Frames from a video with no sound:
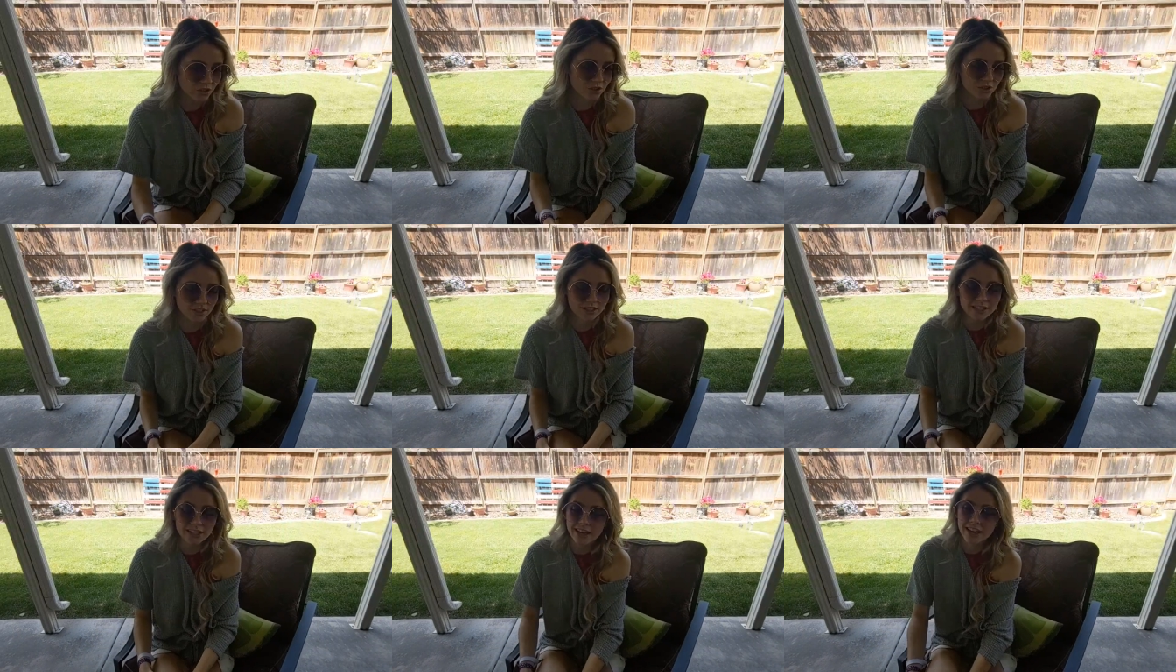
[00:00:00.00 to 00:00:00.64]
you
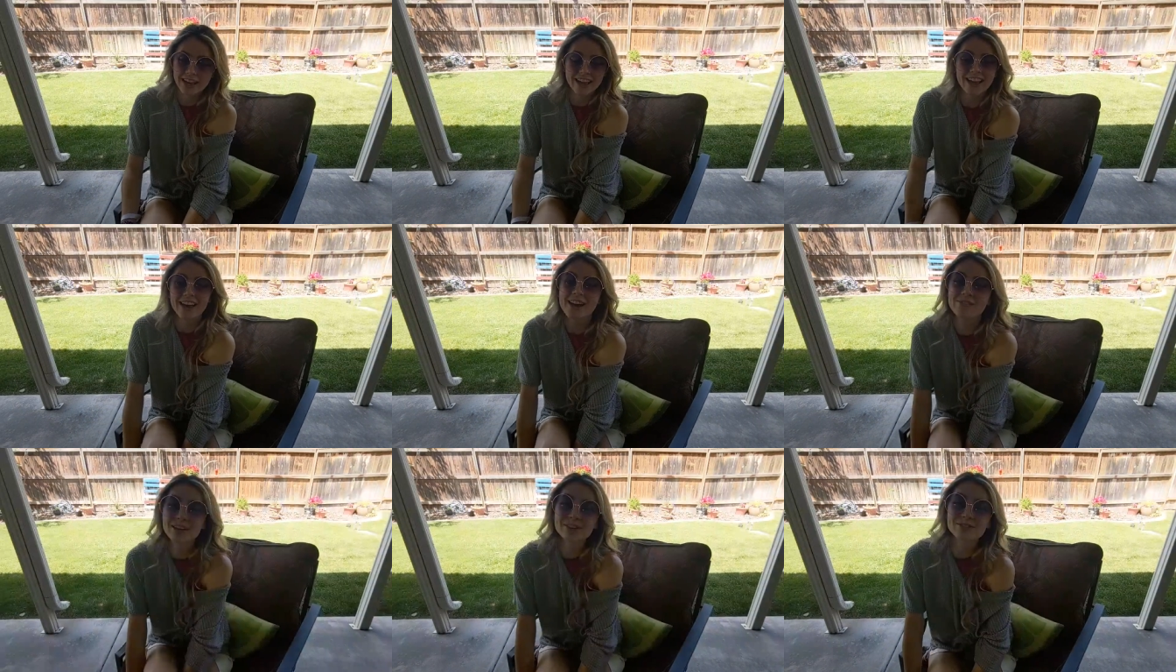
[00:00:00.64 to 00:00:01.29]
should uh,
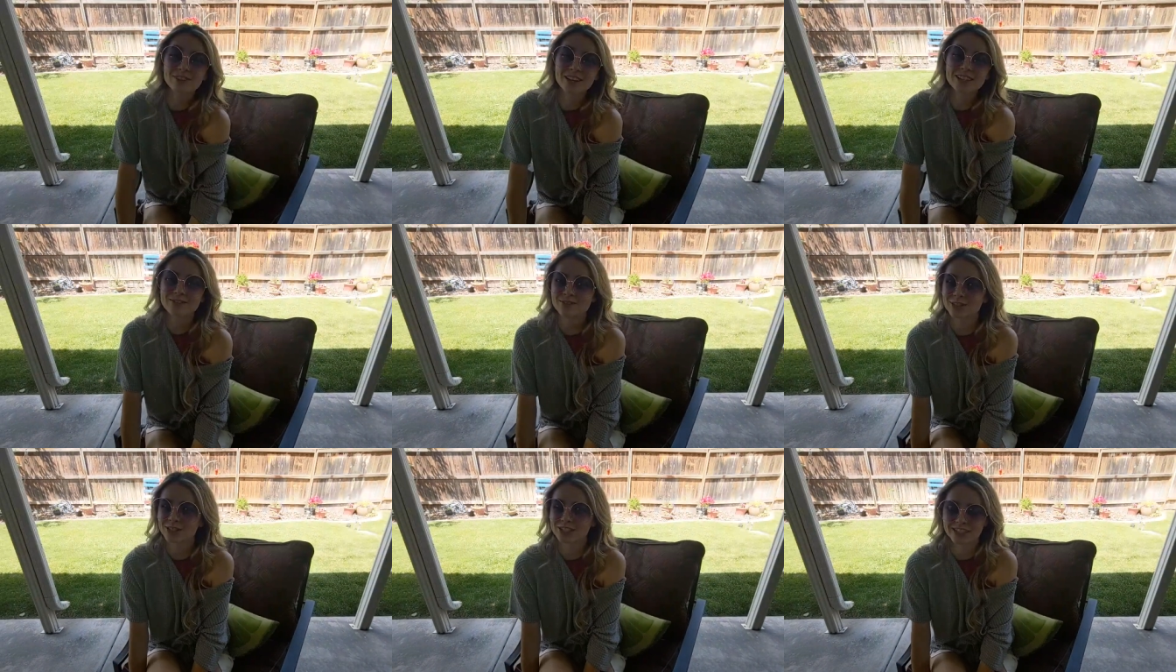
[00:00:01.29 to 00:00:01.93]
make
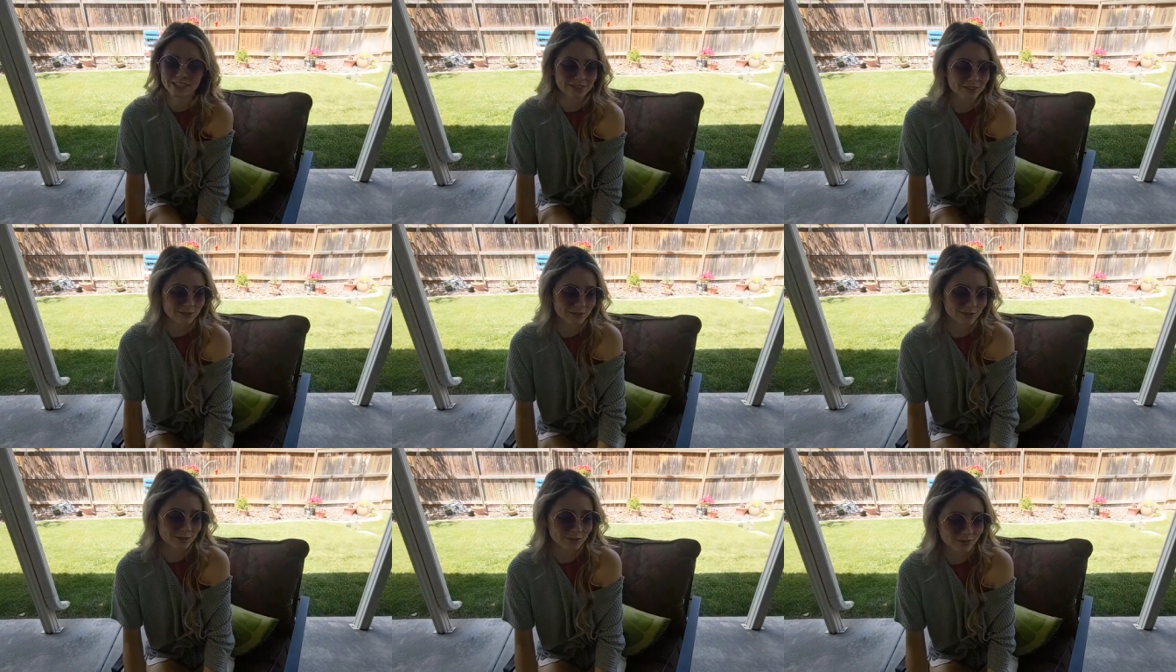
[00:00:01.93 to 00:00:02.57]
friends first.
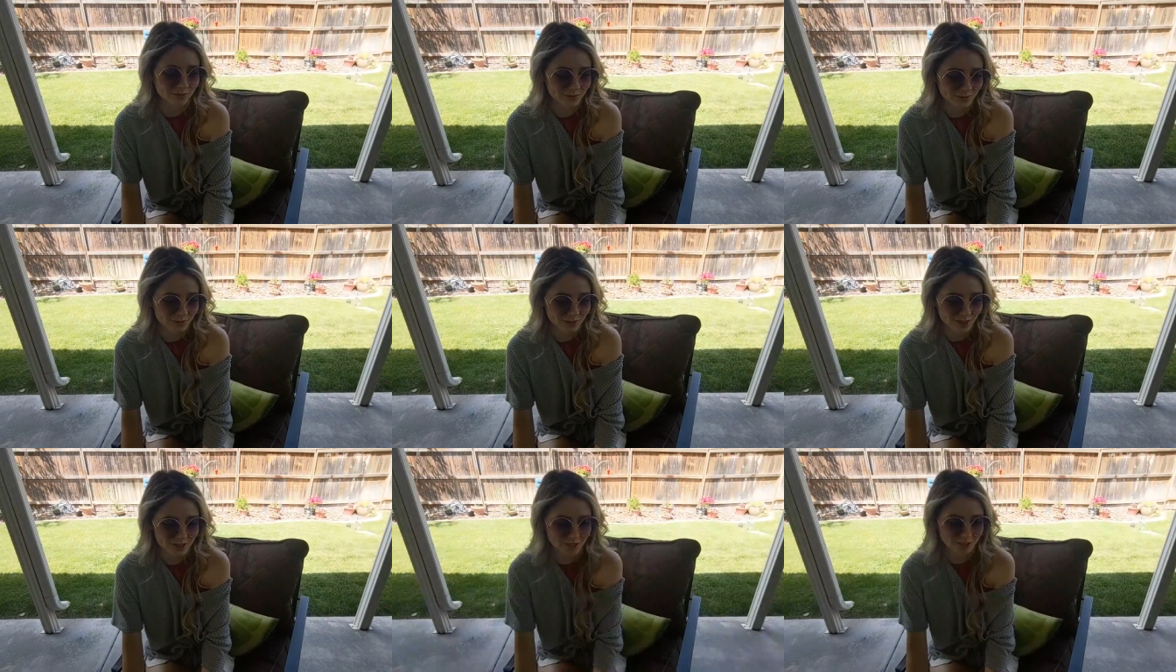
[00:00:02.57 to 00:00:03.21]

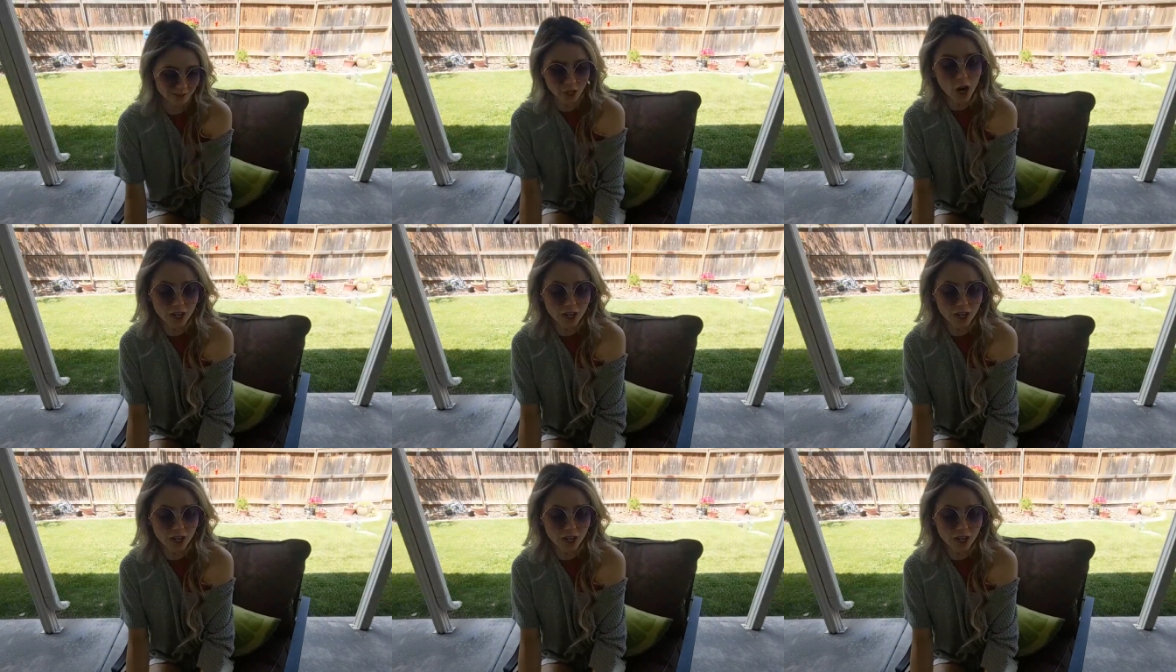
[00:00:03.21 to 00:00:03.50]
Friends are-